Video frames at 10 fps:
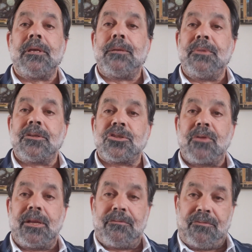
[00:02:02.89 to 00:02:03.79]

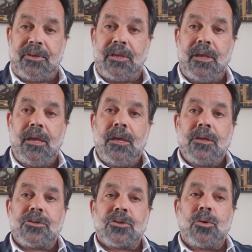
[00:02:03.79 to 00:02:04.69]
administrative fee.
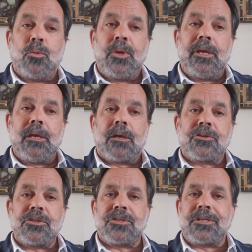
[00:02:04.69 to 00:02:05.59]
So we are
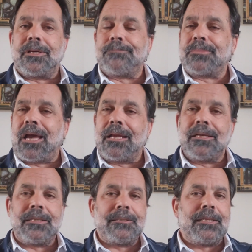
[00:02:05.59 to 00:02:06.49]
just kind
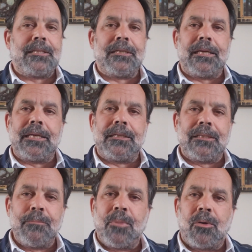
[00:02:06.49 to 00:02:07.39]
of in
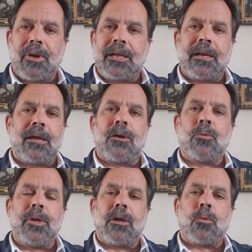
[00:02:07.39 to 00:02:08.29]
limbo right now.
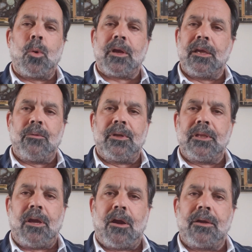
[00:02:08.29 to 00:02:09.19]
We are working
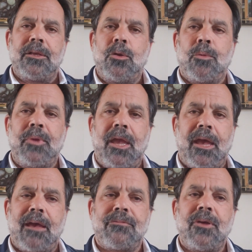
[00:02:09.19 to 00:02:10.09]
really hard in your
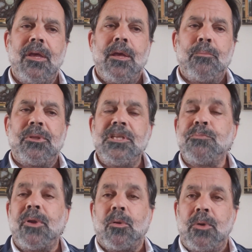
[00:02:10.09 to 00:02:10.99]
behalf.
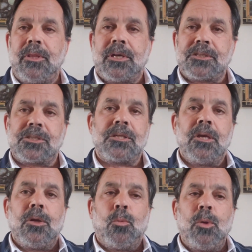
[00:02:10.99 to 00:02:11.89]
Please bear with us.
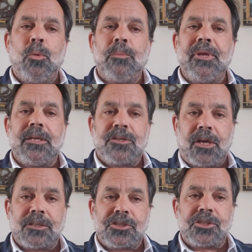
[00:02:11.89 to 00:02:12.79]
We will be in
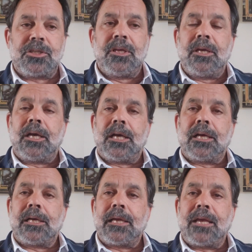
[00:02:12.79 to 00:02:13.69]
touch
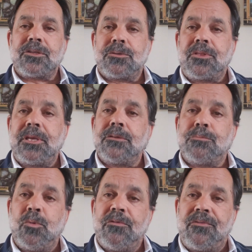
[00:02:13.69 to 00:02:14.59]
as
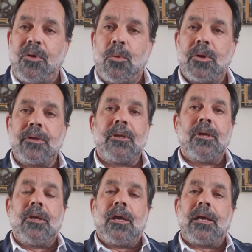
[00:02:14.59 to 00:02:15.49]
things move forward.
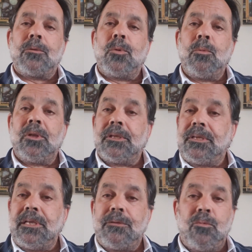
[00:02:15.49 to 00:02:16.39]
We will
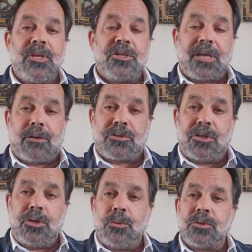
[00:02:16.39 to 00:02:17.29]
indeed reach out
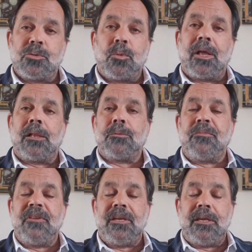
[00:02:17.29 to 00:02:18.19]
to you as well
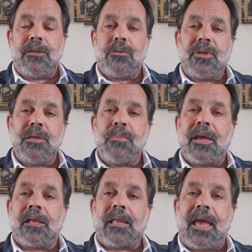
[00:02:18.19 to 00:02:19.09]
via either
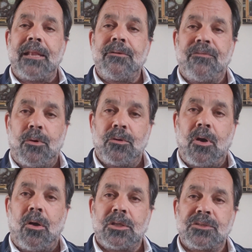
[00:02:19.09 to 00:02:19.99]
email and phone
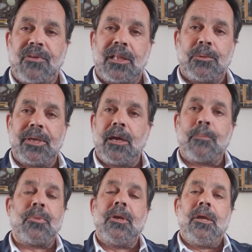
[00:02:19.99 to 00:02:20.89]
calls following
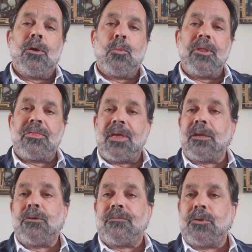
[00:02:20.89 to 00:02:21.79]
up. We
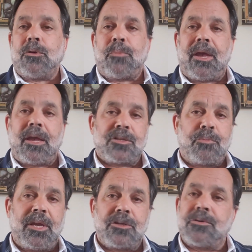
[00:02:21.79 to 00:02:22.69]
thank you for your past
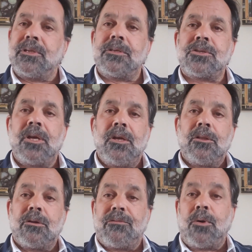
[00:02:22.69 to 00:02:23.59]
patronage.
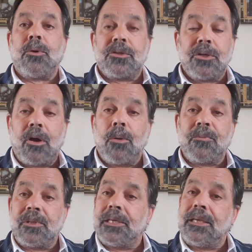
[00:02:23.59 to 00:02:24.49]
Look forward to
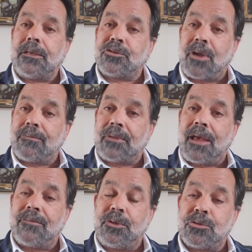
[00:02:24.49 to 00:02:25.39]
hopefully
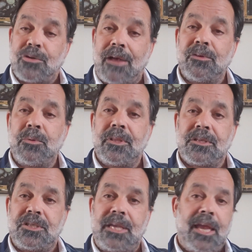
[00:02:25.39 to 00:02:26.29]
having you travel with
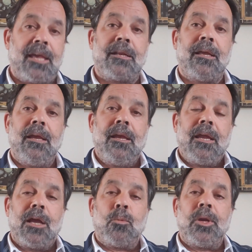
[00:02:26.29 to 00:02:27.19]
us again.
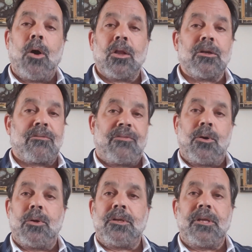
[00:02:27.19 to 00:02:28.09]
And we all look
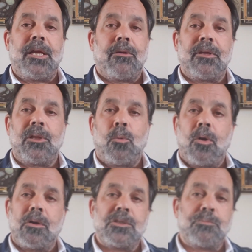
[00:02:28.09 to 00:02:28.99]
forward to hearing the
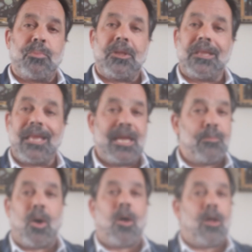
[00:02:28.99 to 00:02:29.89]
words, play
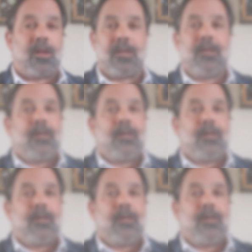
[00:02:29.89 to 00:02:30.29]
ball.